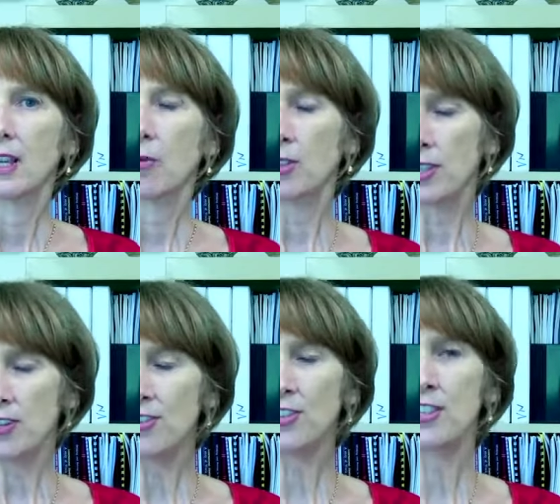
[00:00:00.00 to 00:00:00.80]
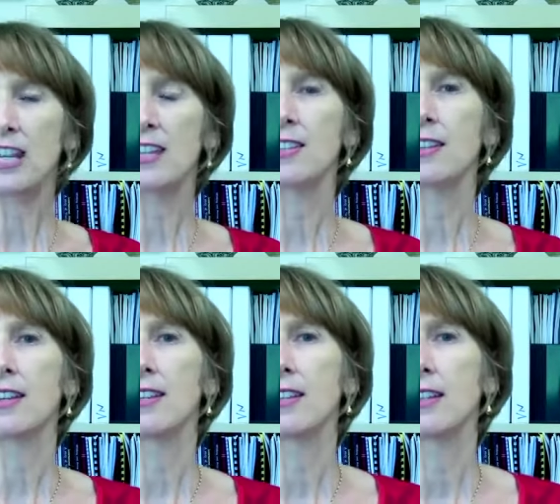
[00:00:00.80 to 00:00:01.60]
What's interesting is
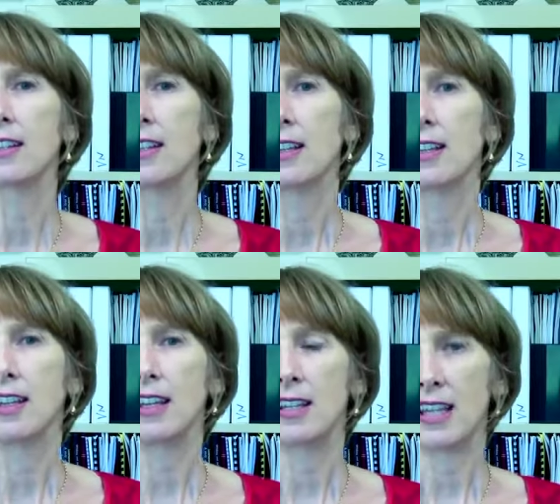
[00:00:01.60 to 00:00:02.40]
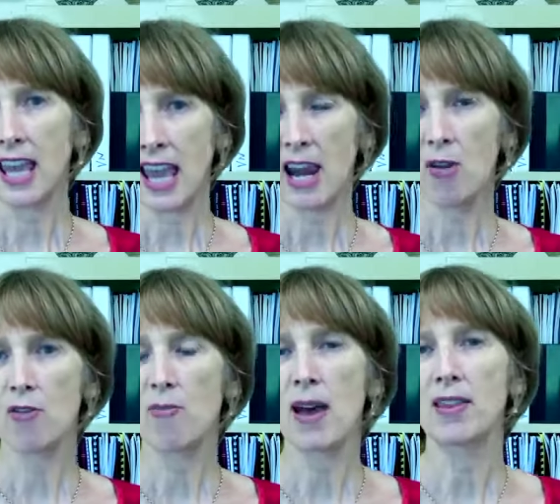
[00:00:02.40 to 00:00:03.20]
that in the care
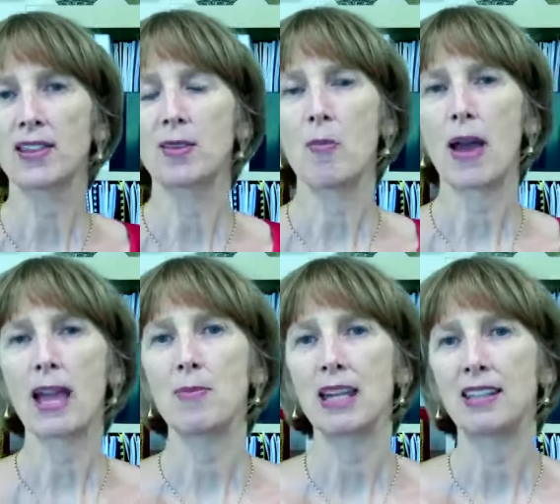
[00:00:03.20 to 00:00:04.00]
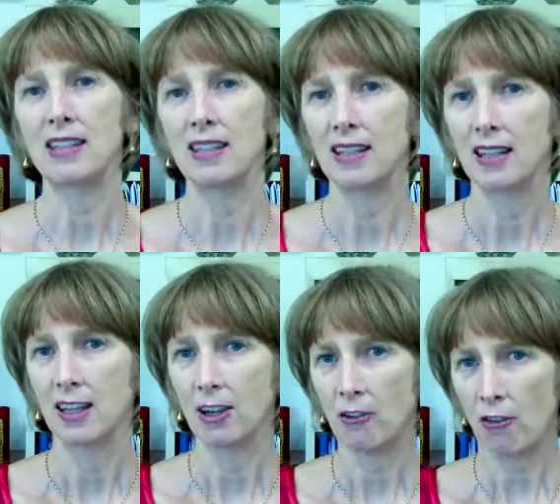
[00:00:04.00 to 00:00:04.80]
of mothers and babies,
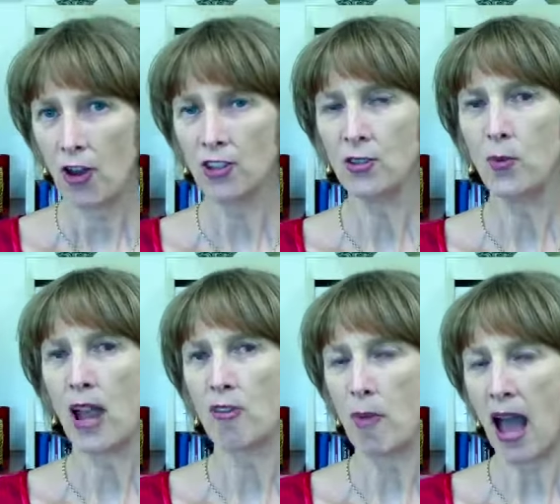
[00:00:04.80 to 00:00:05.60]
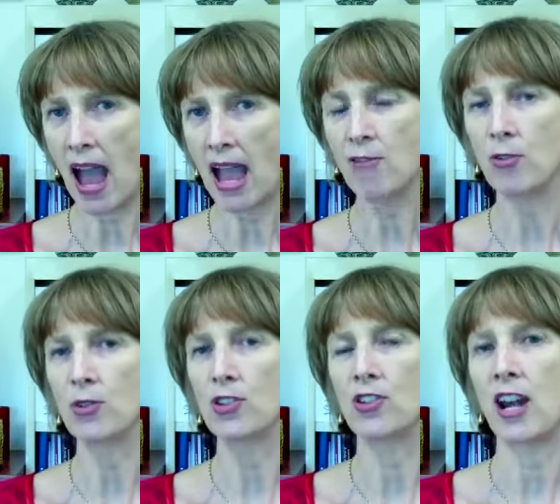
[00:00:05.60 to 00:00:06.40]
first-wave behavioural
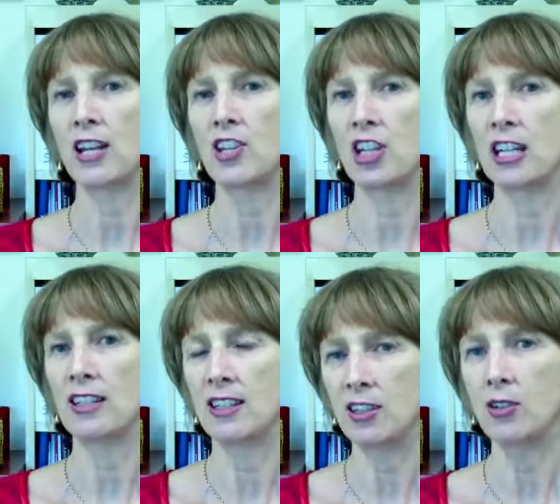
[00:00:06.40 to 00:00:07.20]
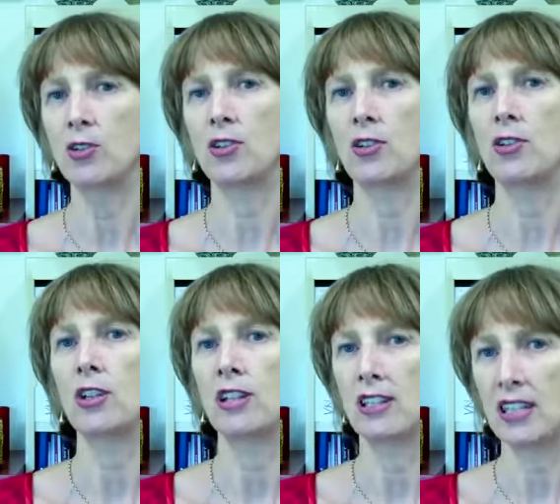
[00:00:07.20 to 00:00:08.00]
strategies still do
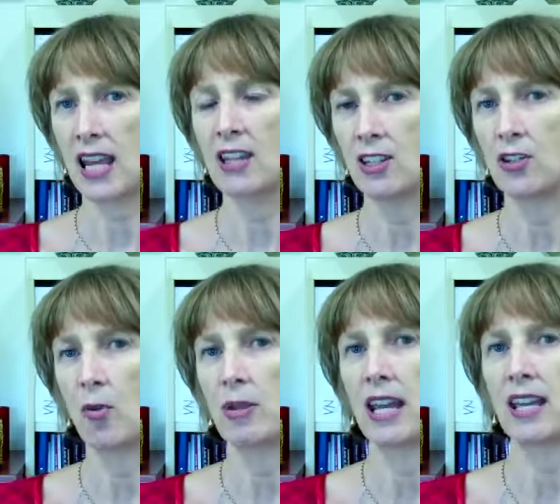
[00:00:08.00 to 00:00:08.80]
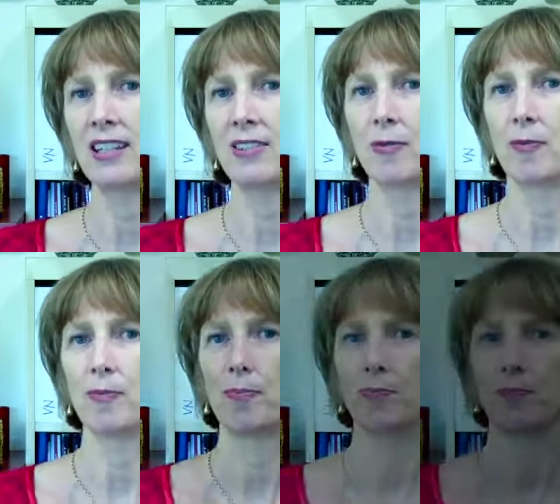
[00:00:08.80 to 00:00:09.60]
tend to dominate.
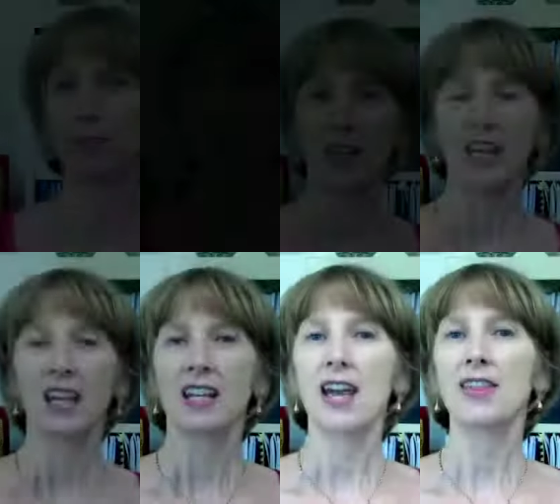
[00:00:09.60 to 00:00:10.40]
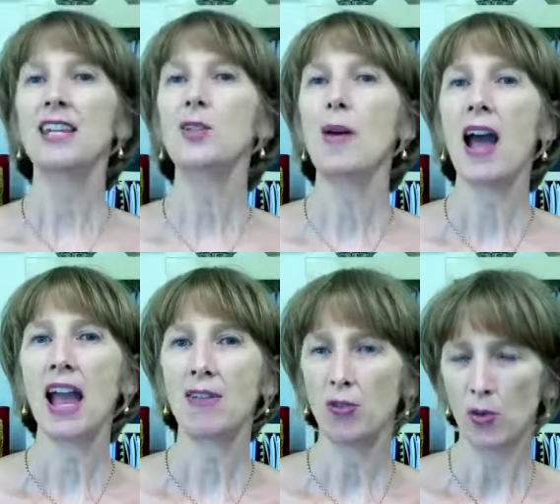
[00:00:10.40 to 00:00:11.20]
Now, these
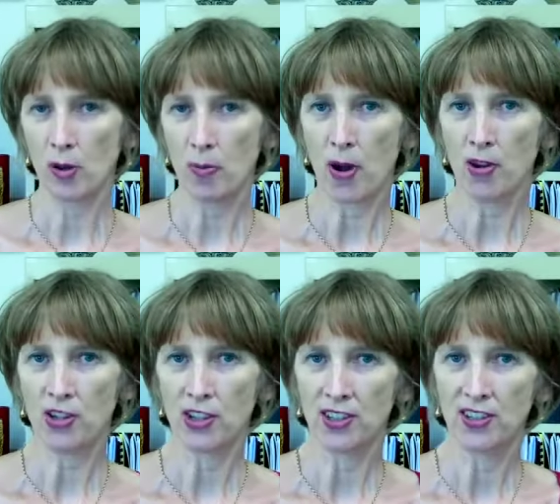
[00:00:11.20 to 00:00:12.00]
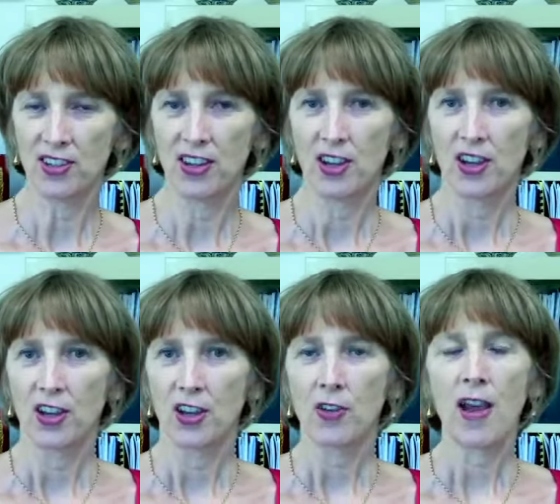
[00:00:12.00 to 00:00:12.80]
behavioural approaches
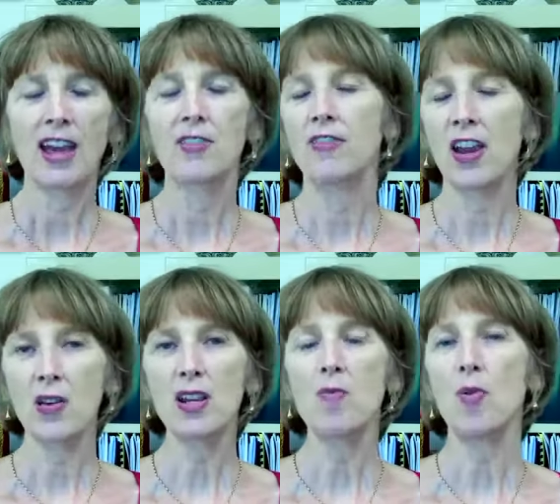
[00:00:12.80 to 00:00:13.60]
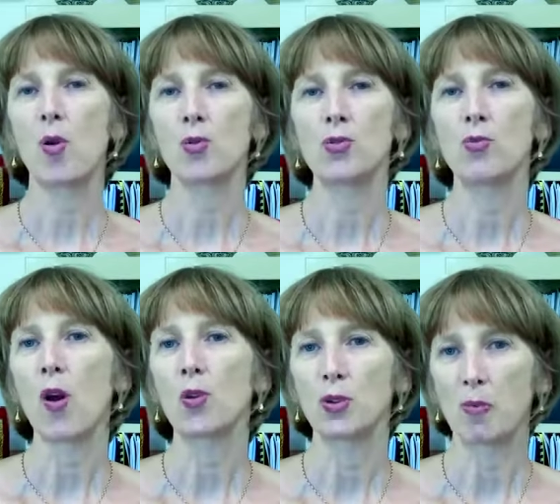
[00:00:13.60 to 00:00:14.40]
have had a very important
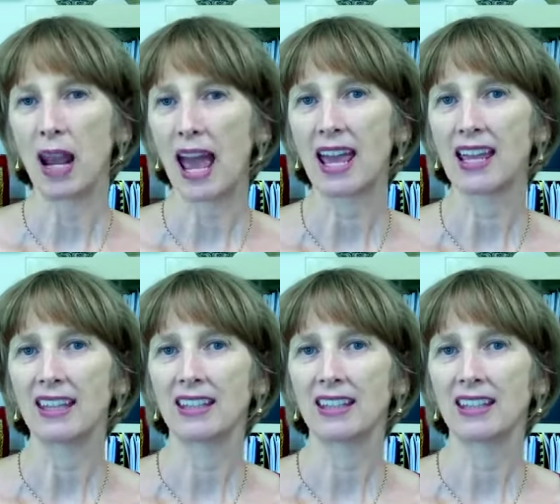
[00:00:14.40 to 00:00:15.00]
role to play.